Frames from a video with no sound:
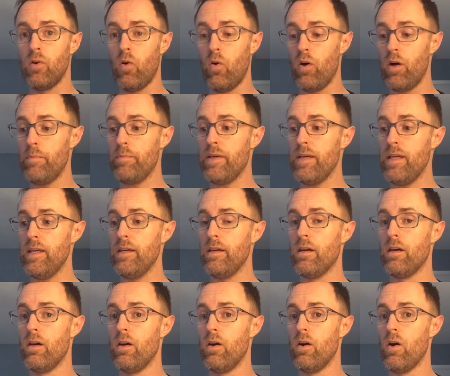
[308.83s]
or a P,
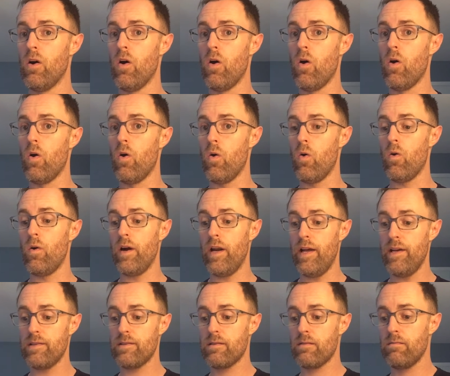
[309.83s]
or an
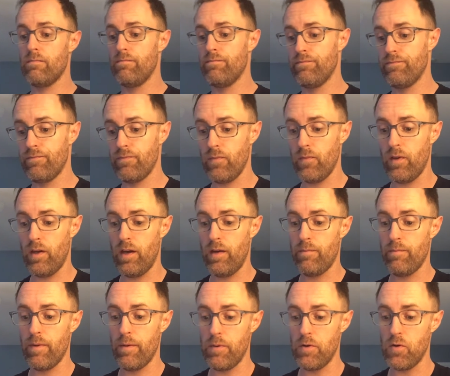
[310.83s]
S. Okay, I'm
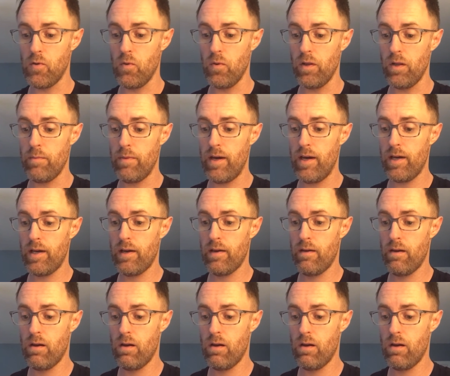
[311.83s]
going to do it on the back.